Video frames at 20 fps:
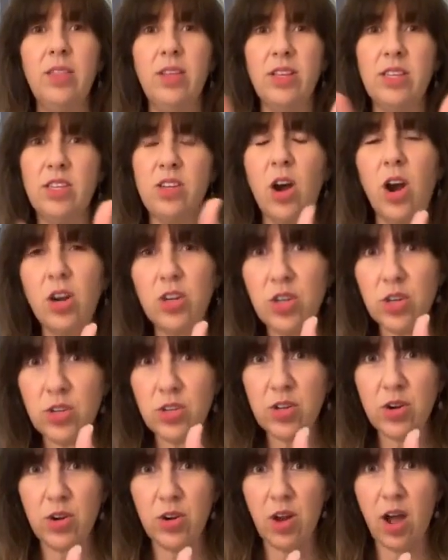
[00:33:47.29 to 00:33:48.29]
These
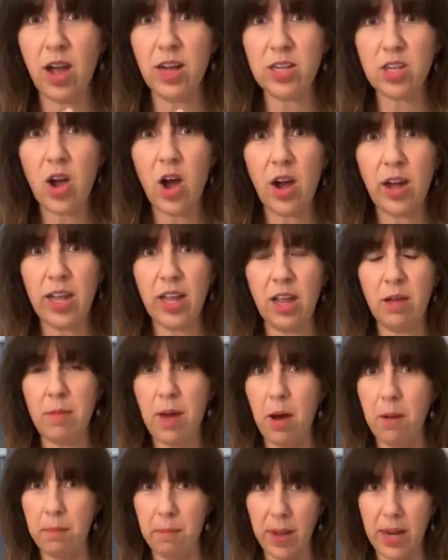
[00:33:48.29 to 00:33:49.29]
doctors are not talking
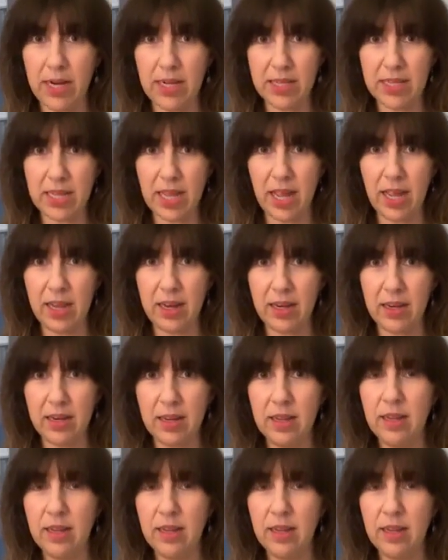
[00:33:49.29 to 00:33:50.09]
about mindset.